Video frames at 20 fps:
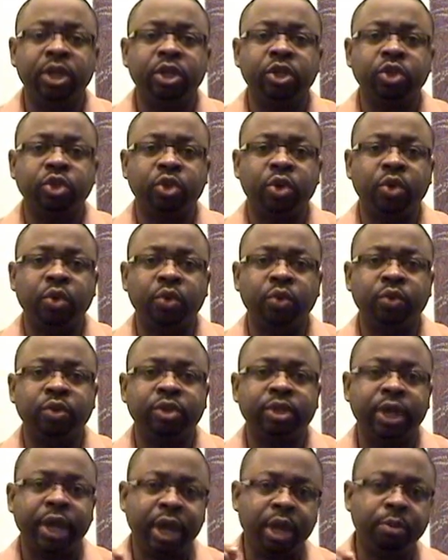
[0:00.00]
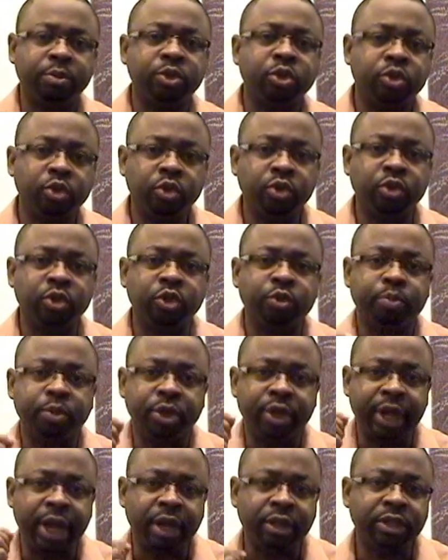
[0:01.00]
So to help students
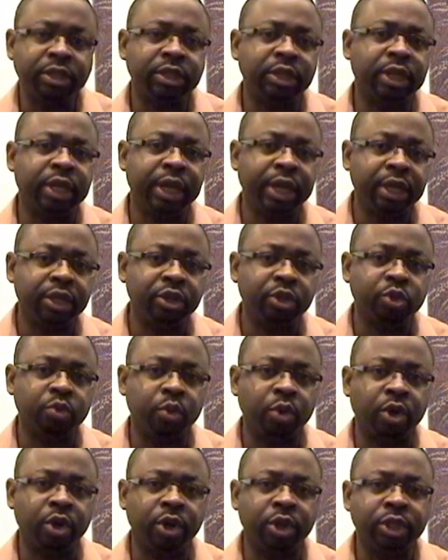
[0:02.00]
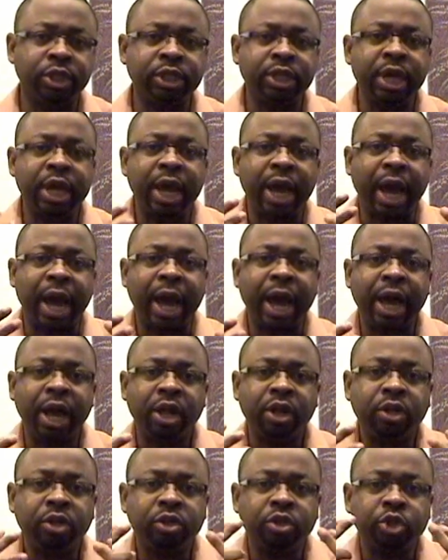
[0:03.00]
pronounce the English words,
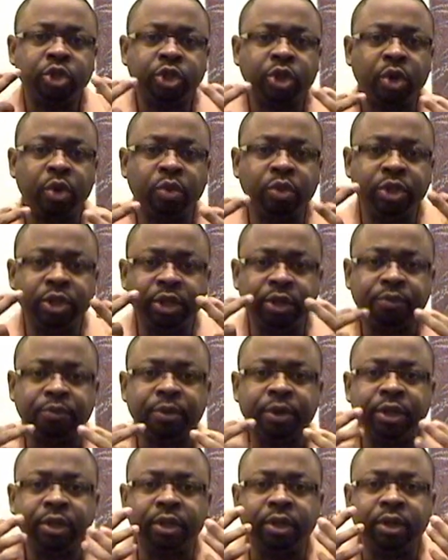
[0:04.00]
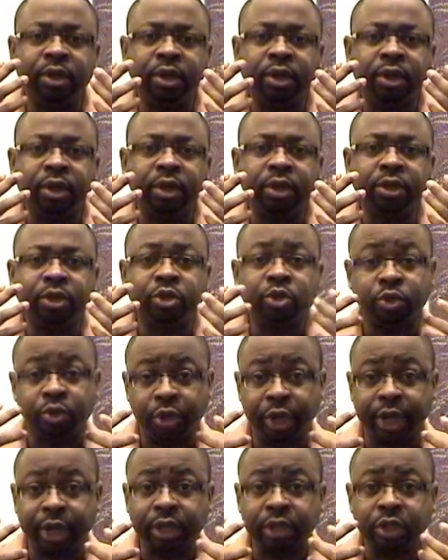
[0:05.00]
I'll show different
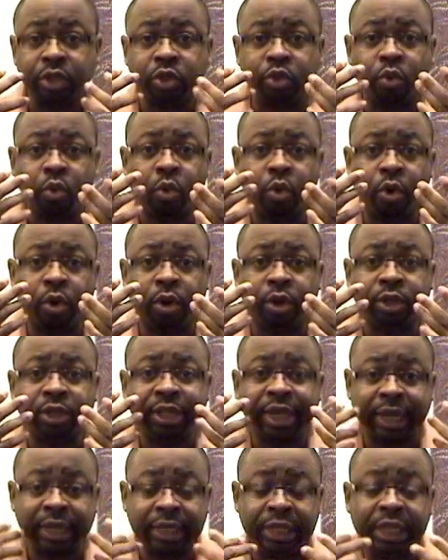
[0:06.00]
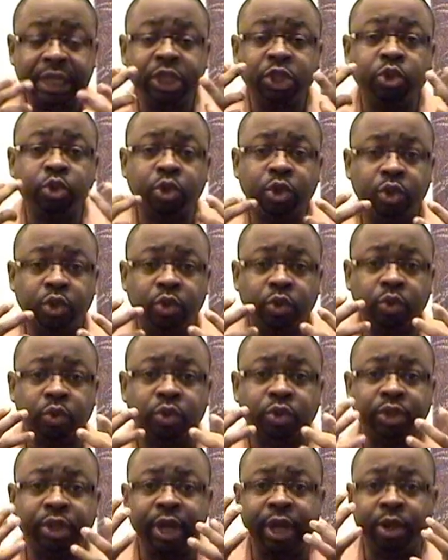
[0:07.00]
tricks or techniques you can
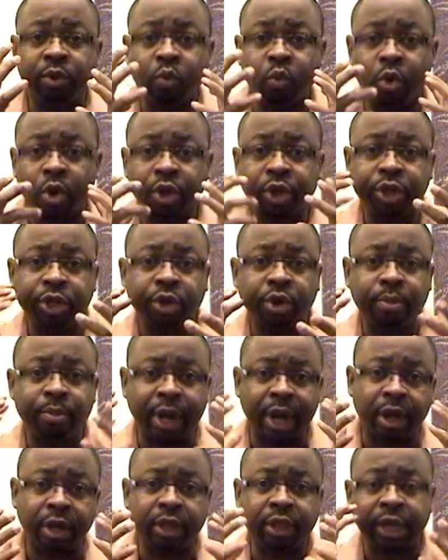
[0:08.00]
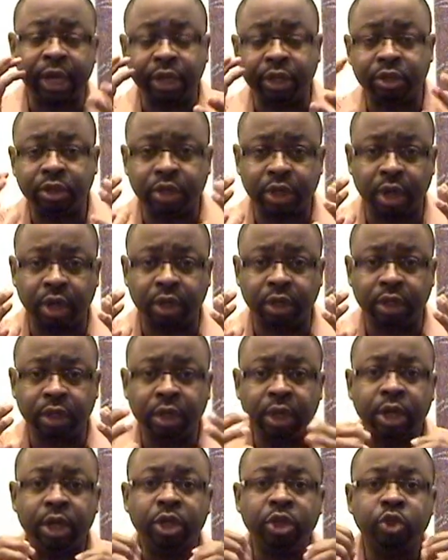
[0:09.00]
use in working your mouth and your tongue
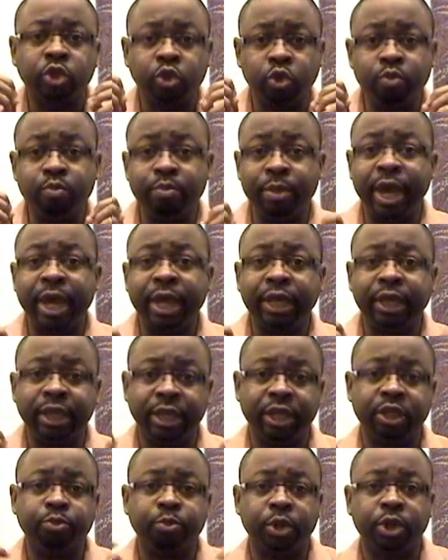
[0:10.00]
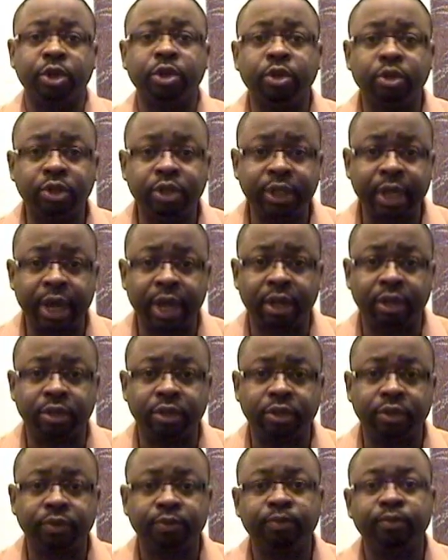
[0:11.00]
to make these particular
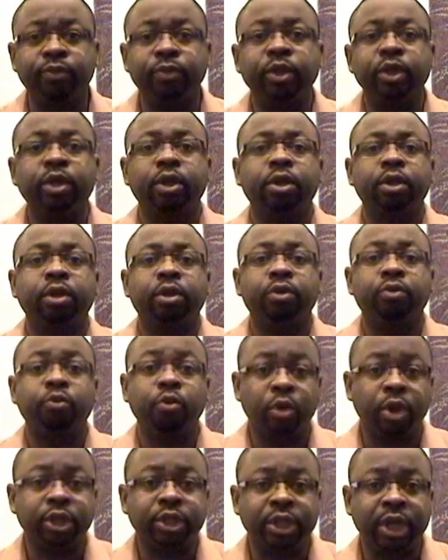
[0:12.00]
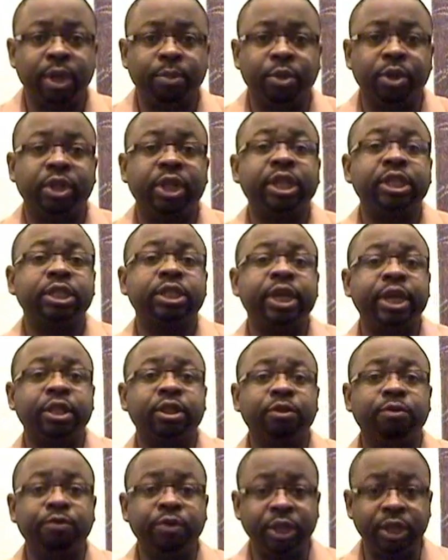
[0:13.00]
sounds. For example, let's take
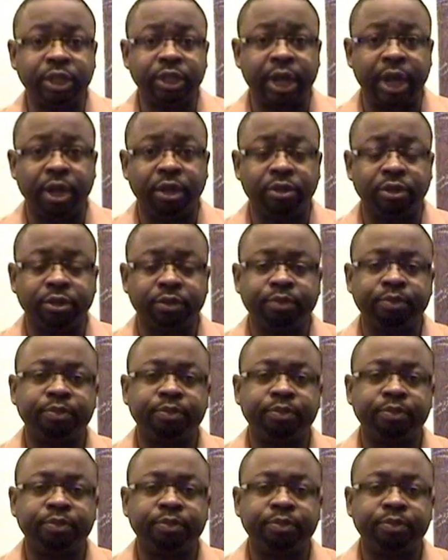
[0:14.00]
the V sound.